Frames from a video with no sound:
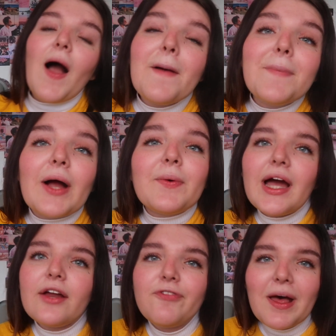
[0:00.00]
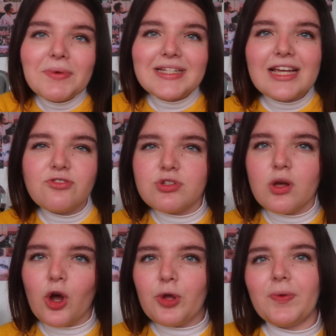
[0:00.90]
I'm back. We had family test
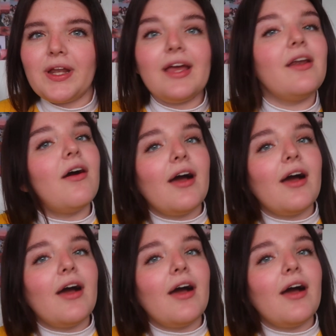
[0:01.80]
result opening.